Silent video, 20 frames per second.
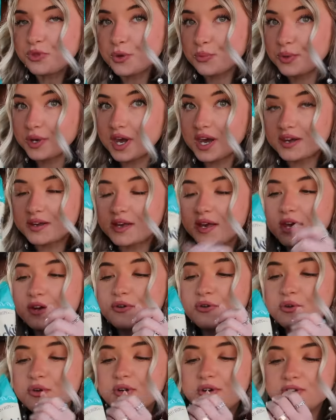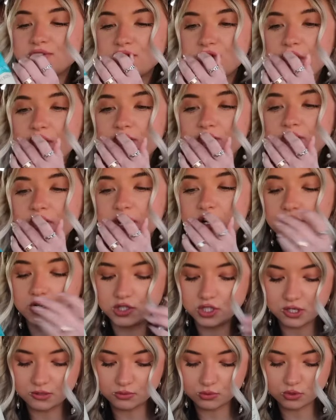We got kettle cooked salt and vinegar
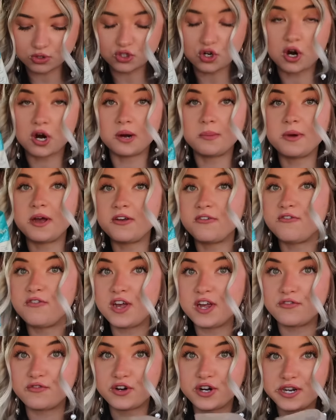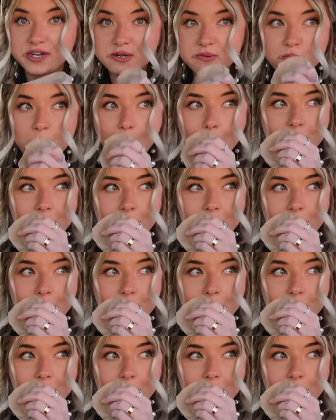chips, which are my favorite.